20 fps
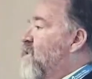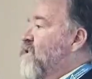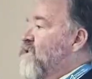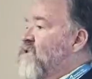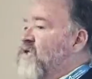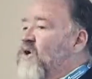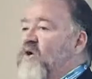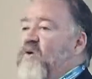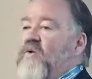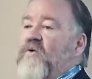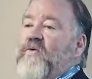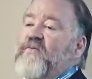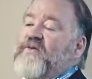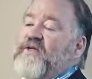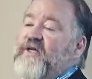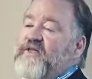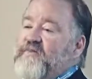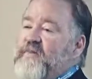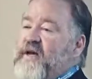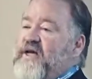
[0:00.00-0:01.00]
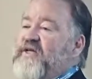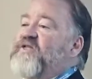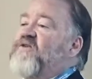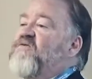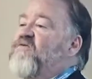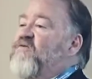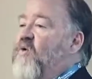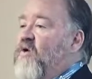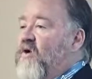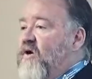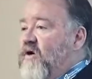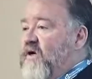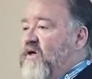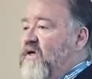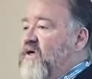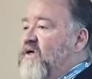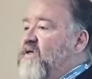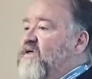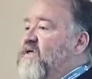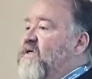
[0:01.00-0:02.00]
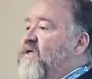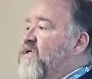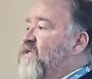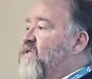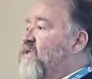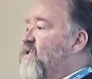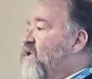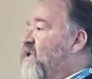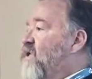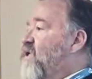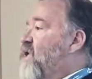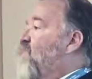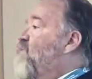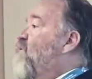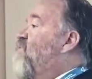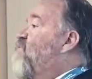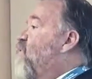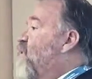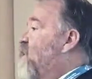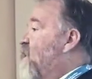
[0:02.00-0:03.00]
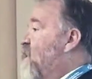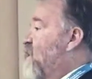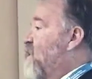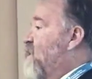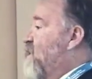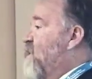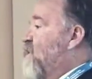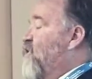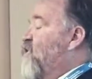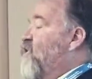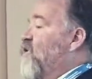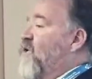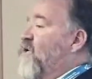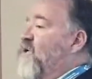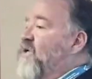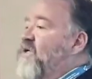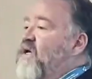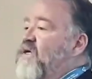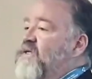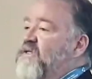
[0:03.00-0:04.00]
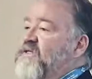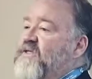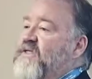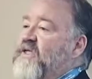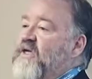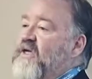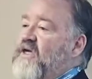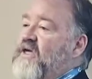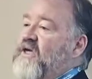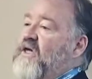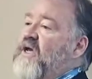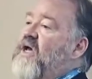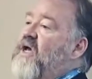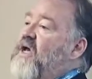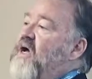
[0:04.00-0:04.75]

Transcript: So, does pace of work, does the type of working condition, does the